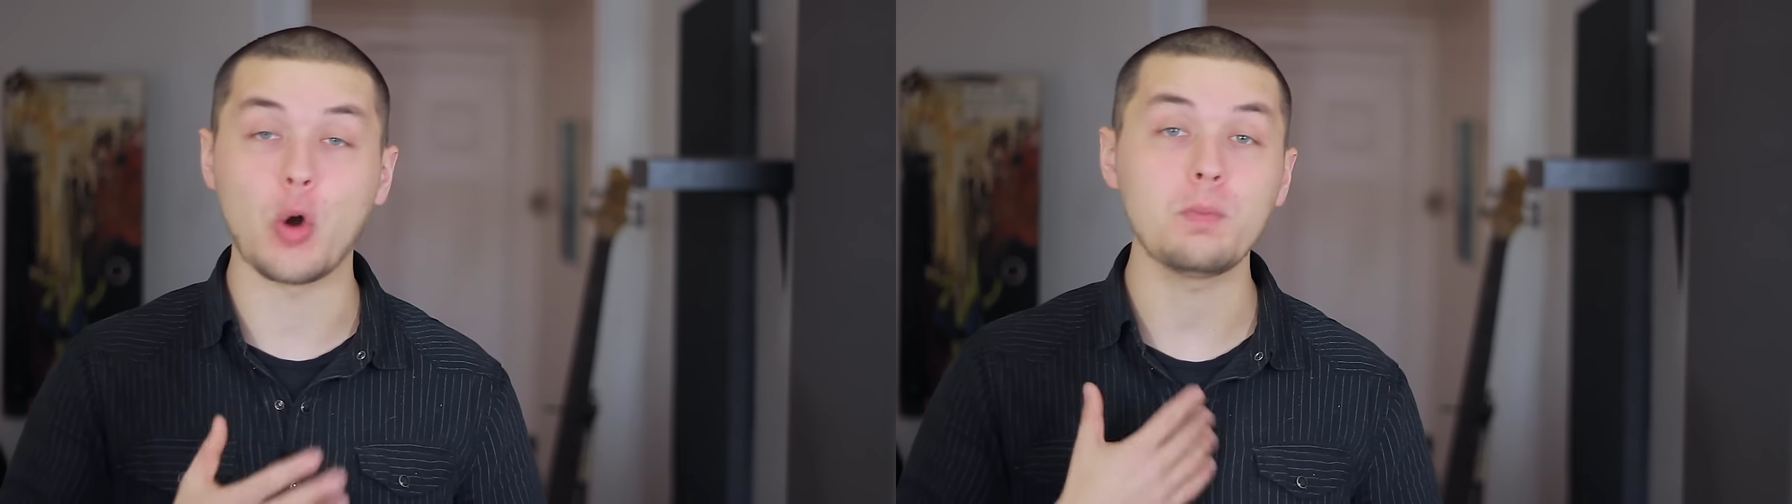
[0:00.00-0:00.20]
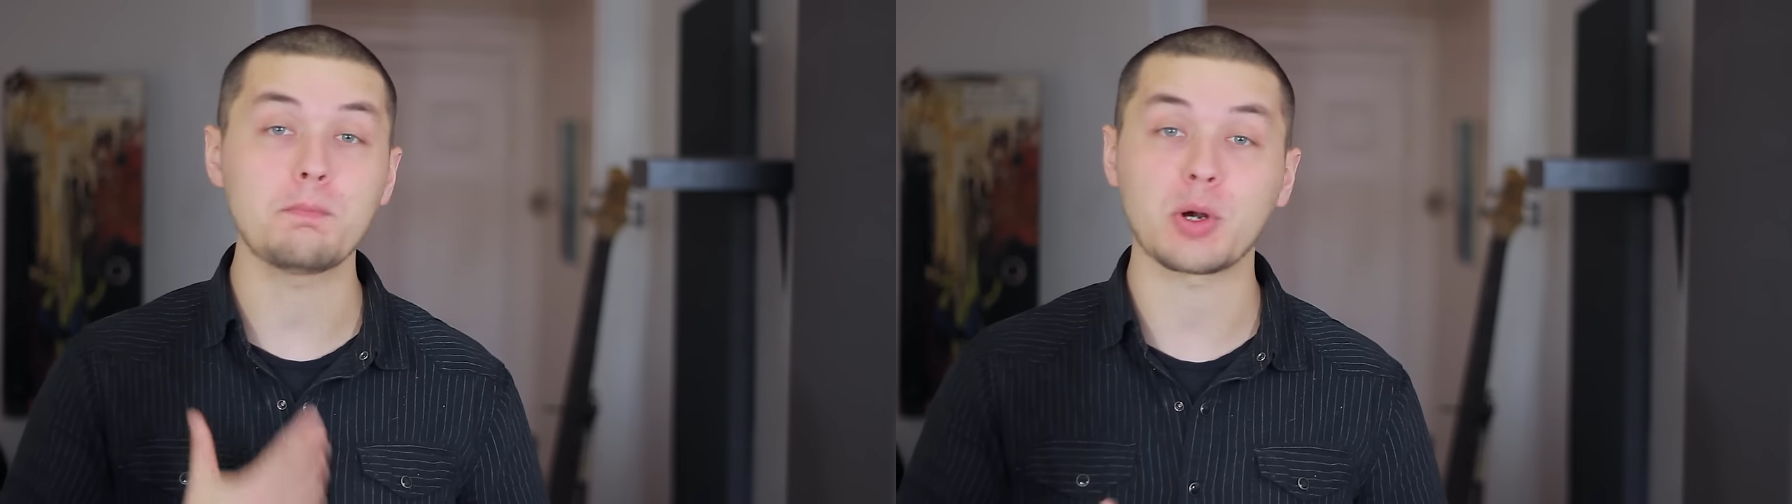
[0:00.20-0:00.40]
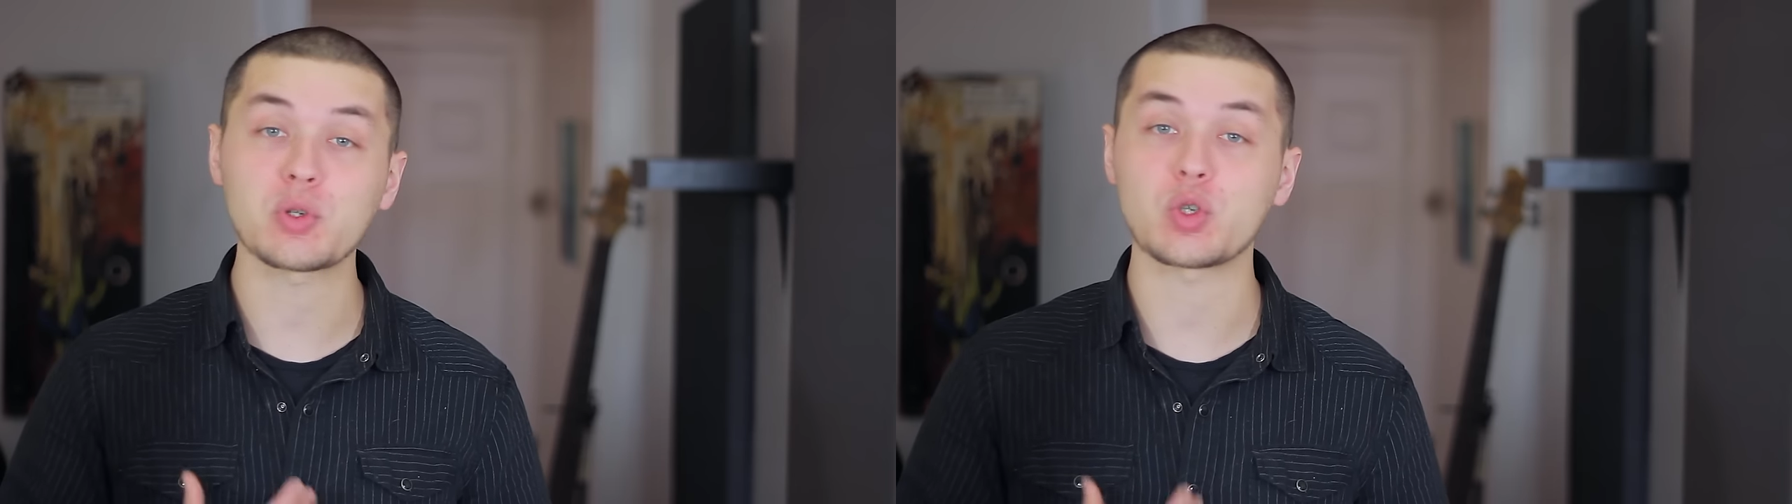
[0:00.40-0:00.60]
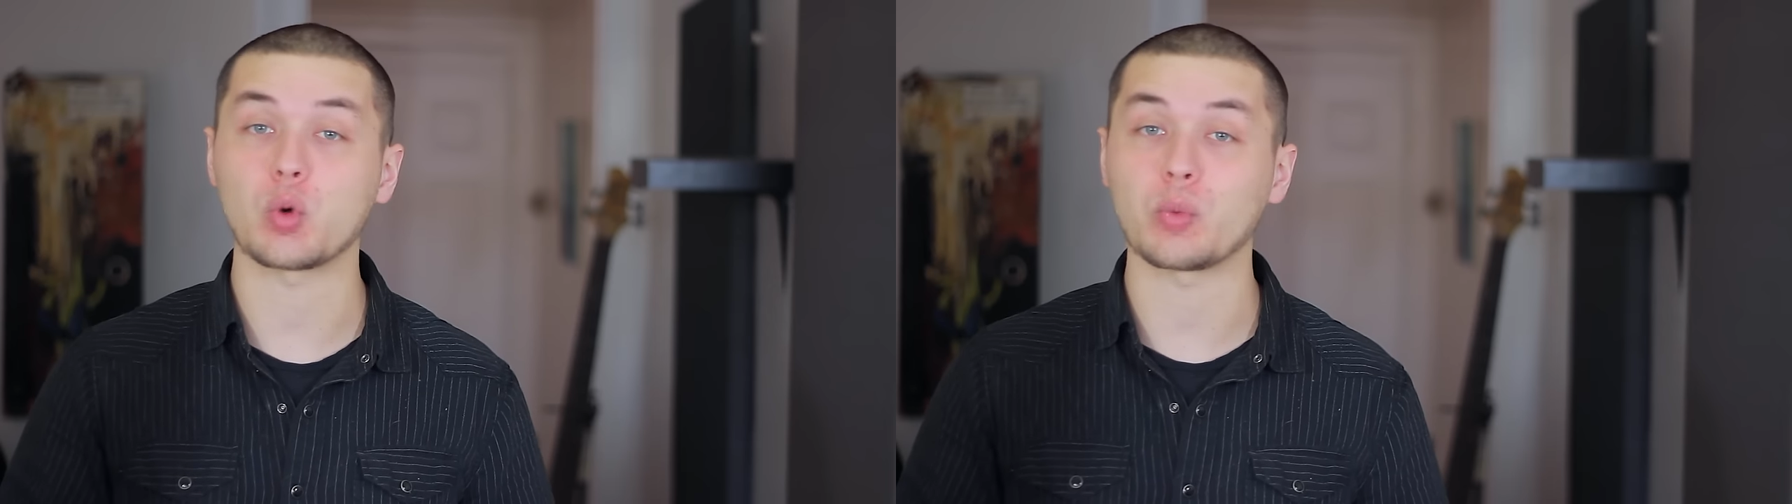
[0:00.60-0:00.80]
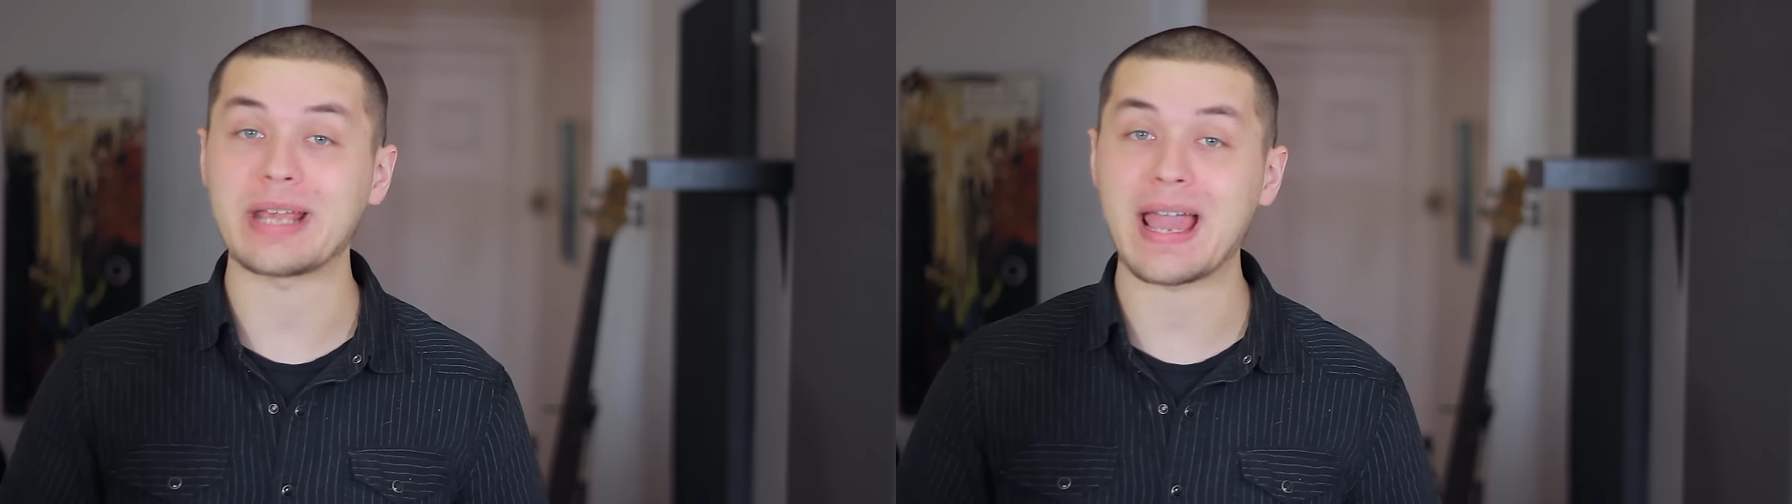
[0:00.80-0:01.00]
own
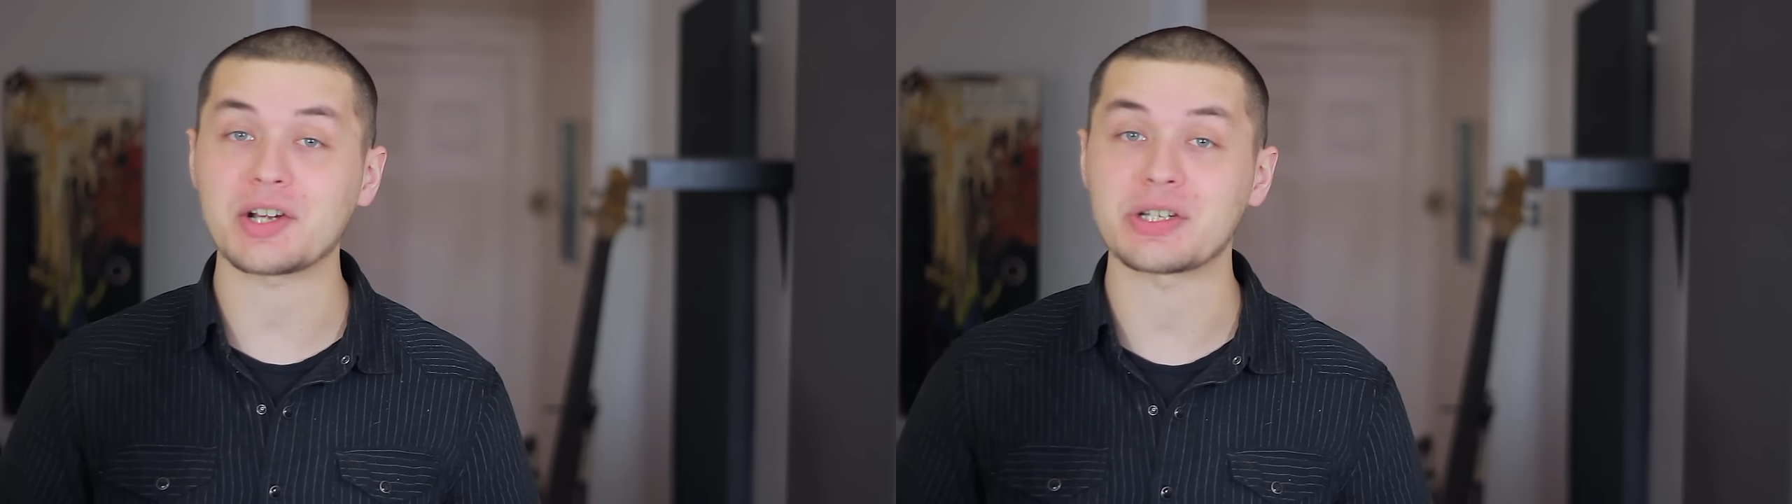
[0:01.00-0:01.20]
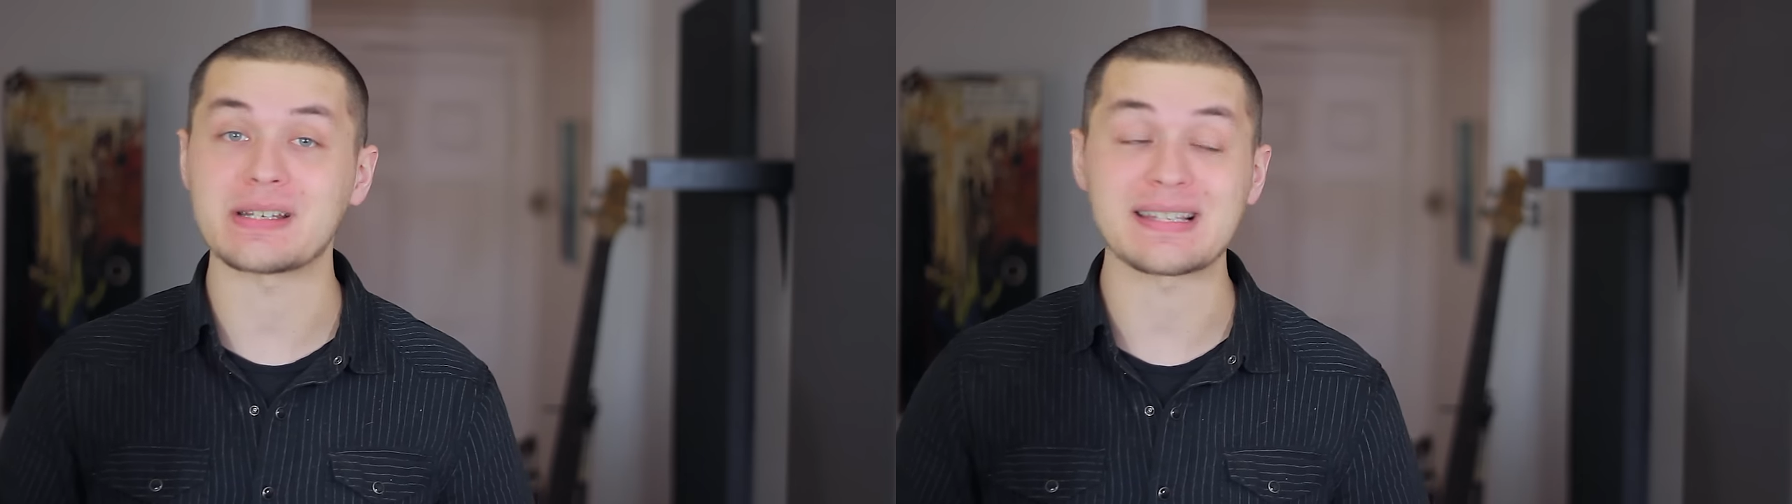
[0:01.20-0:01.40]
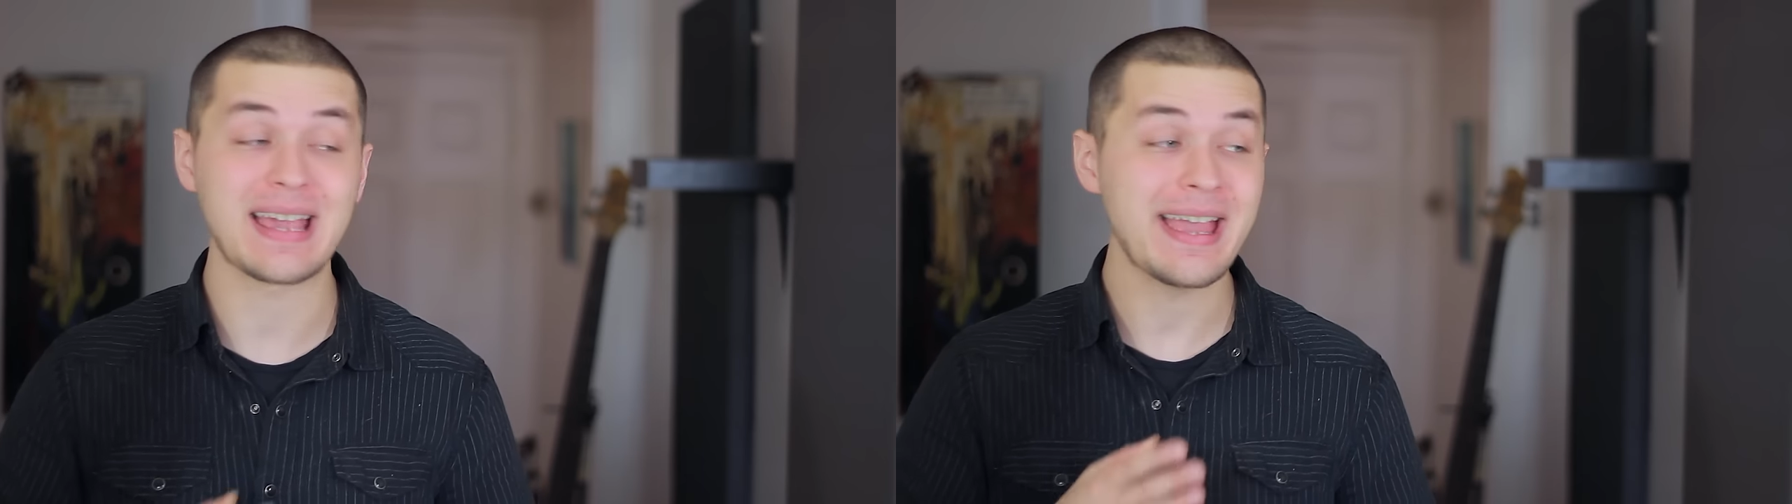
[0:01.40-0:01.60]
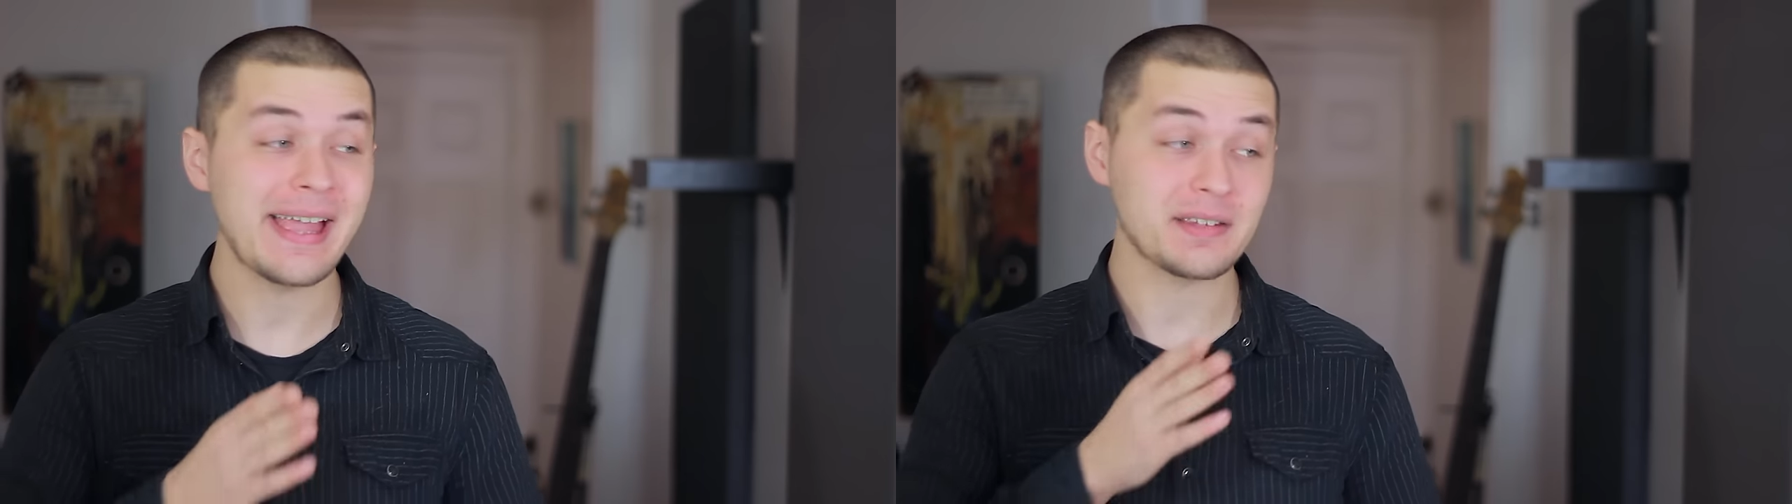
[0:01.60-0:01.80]
personal reactions